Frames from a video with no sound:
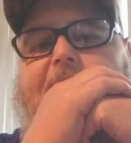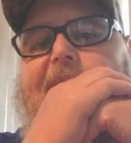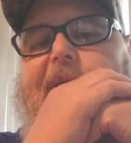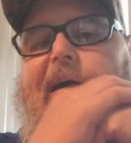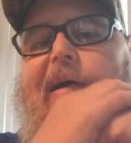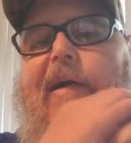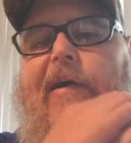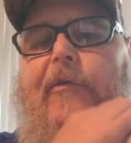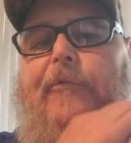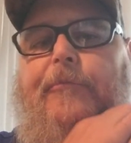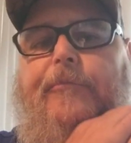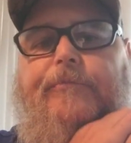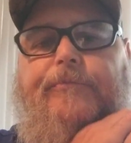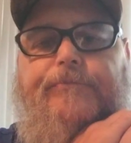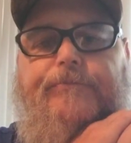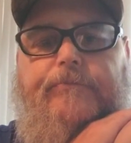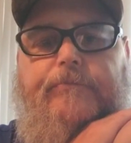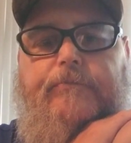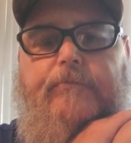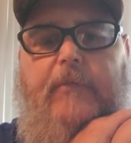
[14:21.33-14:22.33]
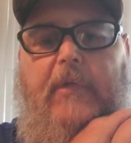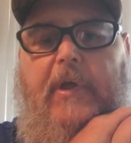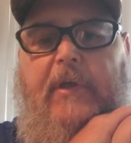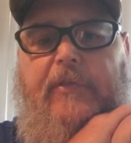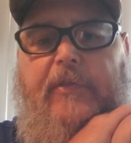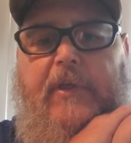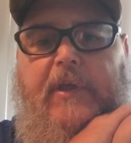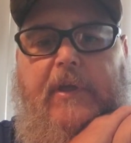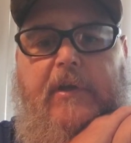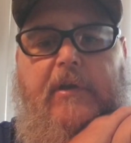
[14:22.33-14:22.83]
I
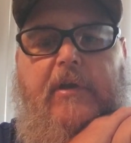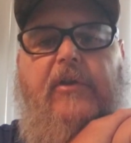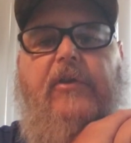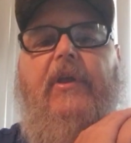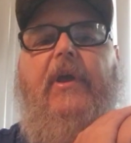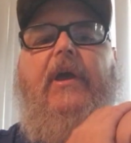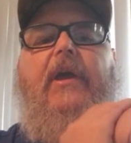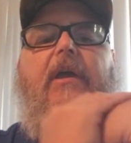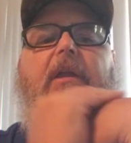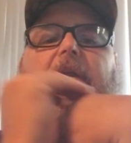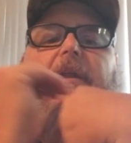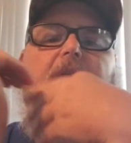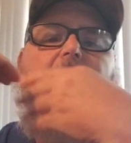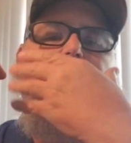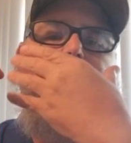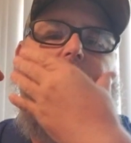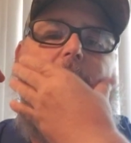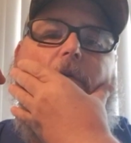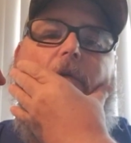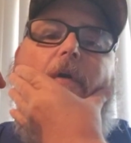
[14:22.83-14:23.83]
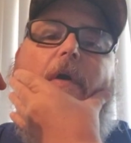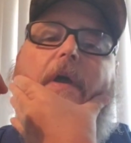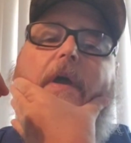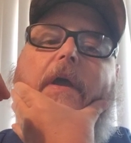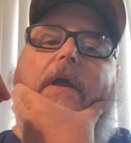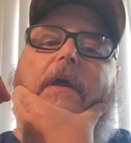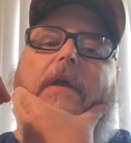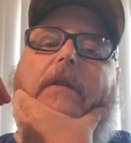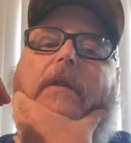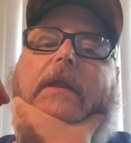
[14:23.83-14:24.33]
think because I can give you
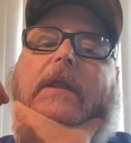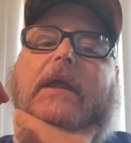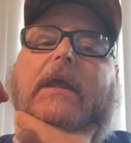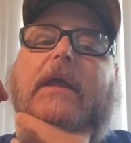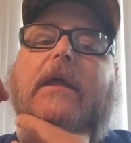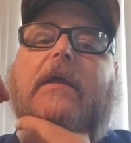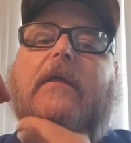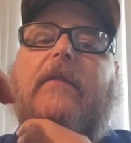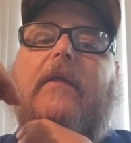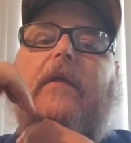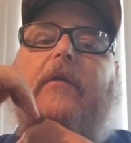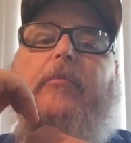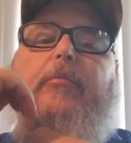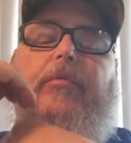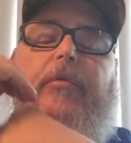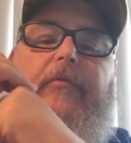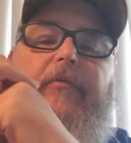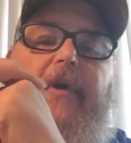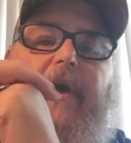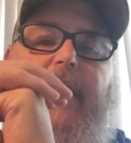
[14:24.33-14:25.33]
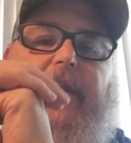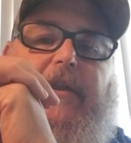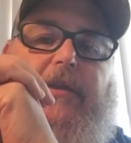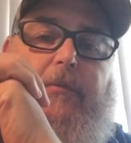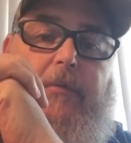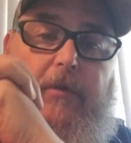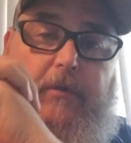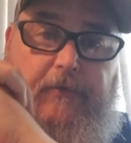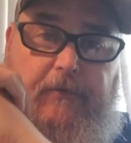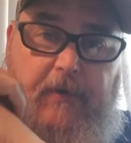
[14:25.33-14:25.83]
a link that'll provide you
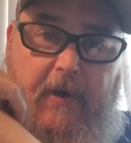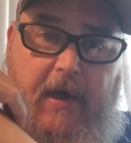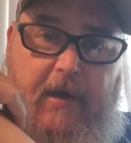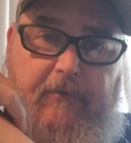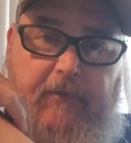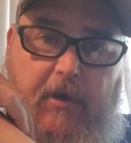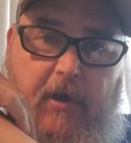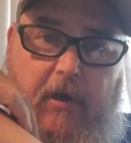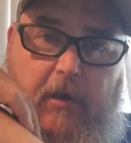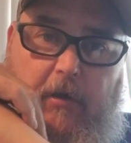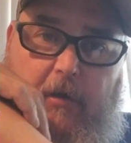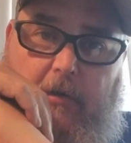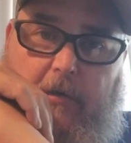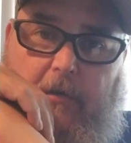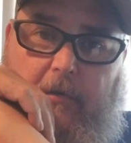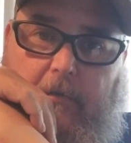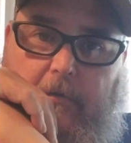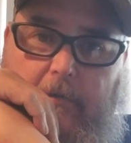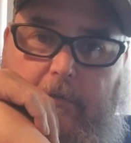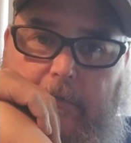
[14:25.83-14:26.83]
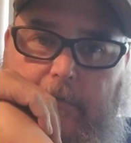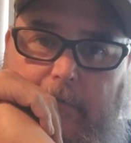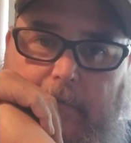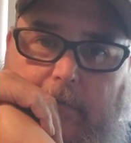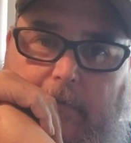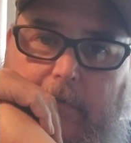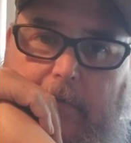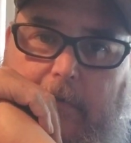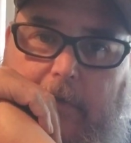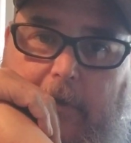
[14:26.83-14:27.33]
with a $5
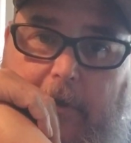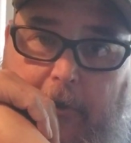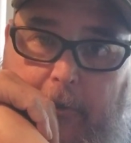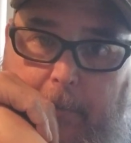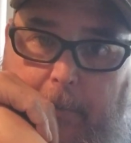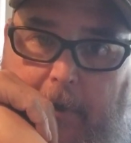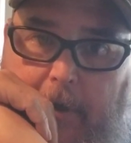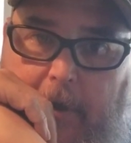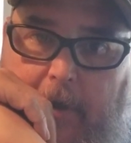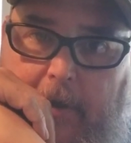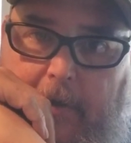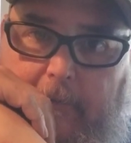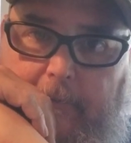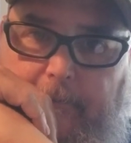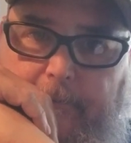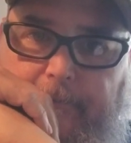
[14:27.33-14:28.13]
coupon.